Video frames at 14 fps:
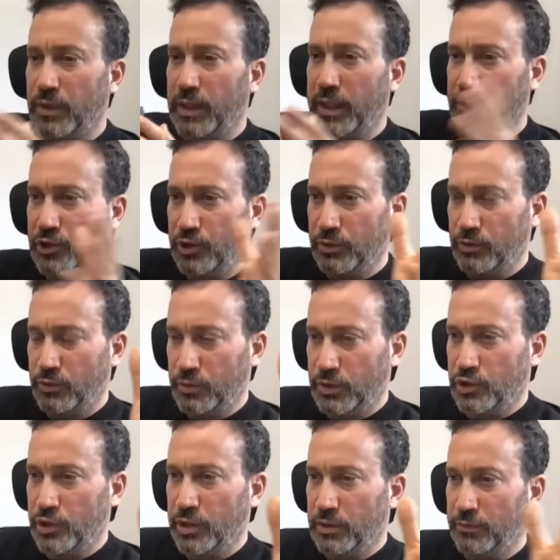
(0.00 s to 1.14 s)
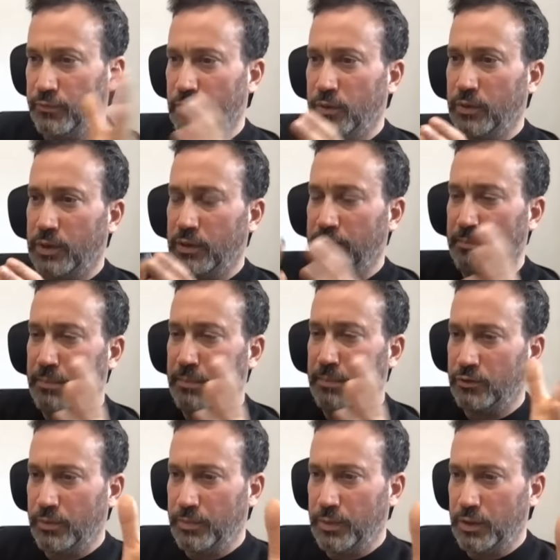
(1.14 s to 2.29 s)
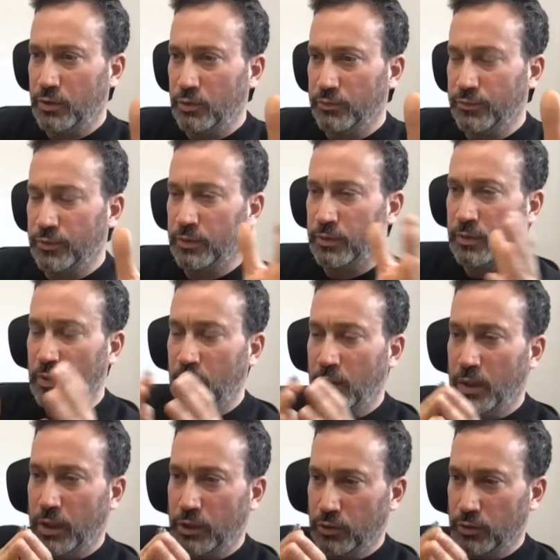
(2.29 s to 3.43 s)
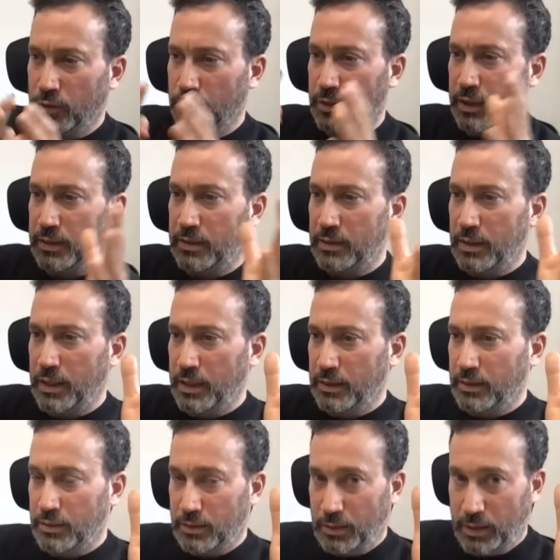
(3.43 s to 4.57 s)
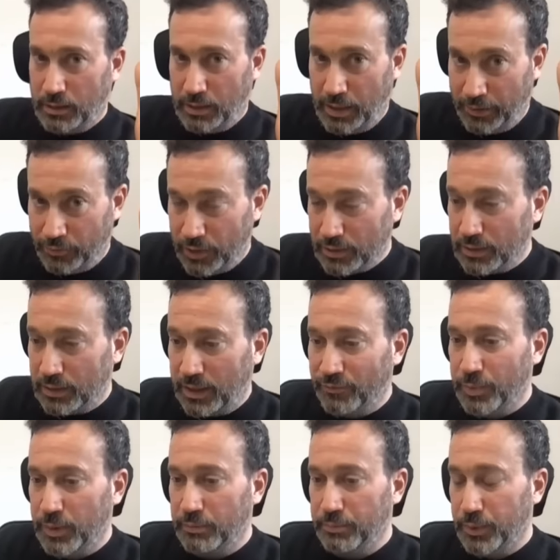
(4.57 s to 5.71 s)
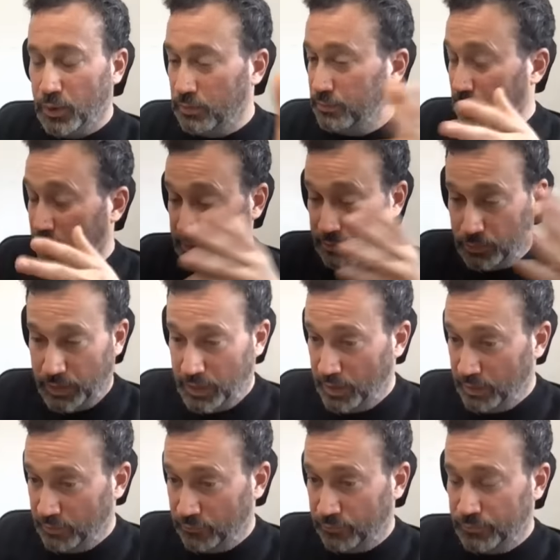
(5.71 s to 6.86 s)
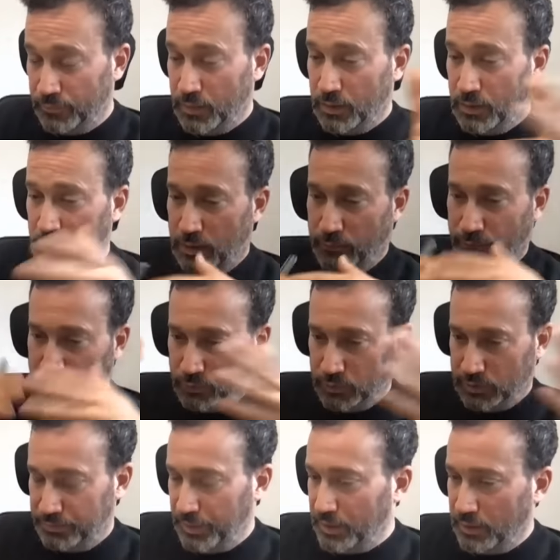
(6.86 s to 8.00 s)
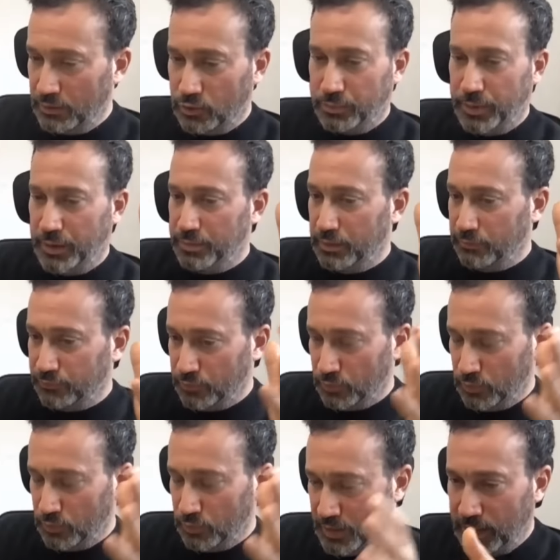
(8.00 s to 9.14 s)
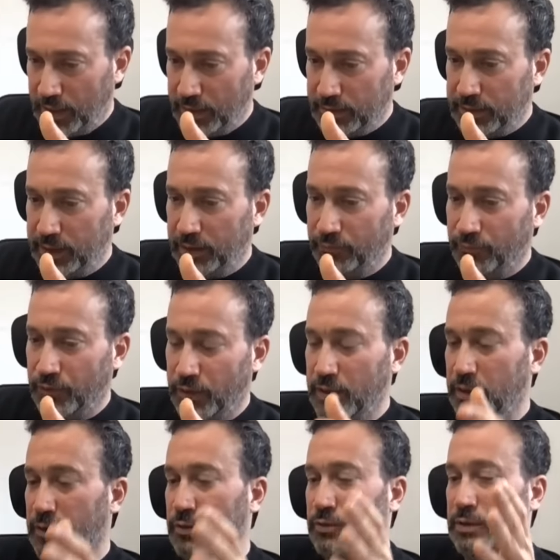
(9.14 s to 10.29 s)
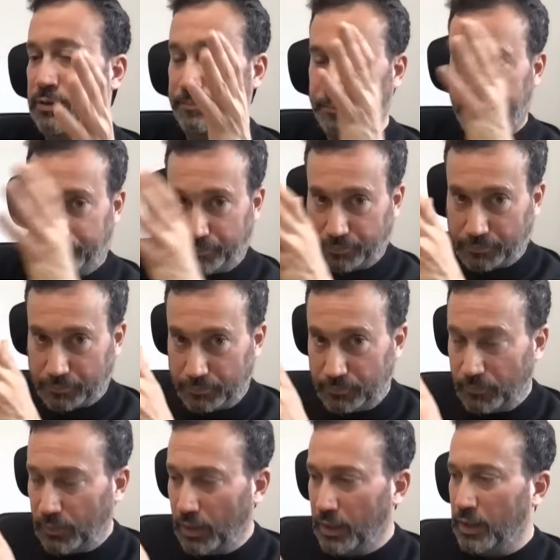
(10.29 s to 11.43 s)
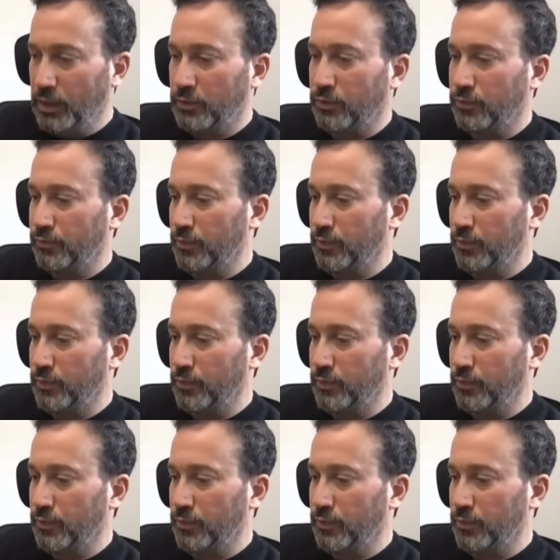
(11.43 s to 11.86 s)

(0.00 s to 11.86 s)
in relation to each other, if you look at military maneuver, you look at, at, at areas that have been bombed, as we have, through speaking to people, through analyzing videos, uh,